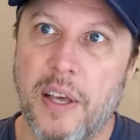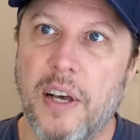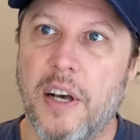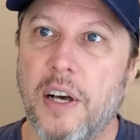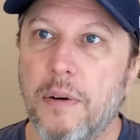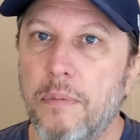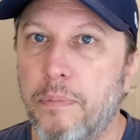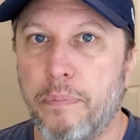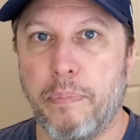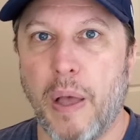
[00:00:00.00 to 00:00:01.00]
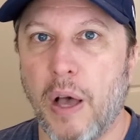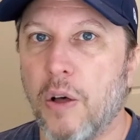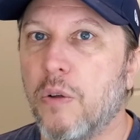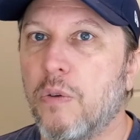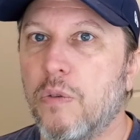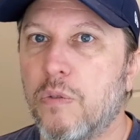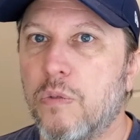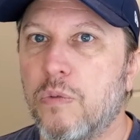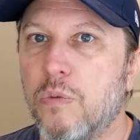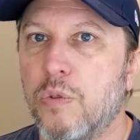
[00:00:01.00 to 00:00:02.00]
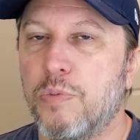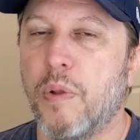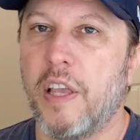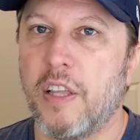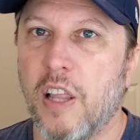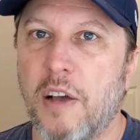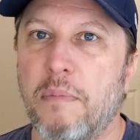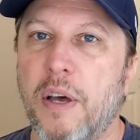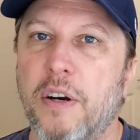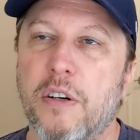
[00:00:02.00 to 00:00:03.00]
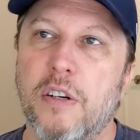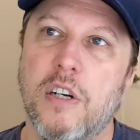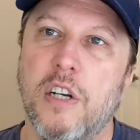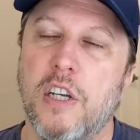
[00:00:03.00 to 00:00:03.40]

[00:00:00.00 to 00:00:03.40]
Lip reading: Bell was playing a lot better.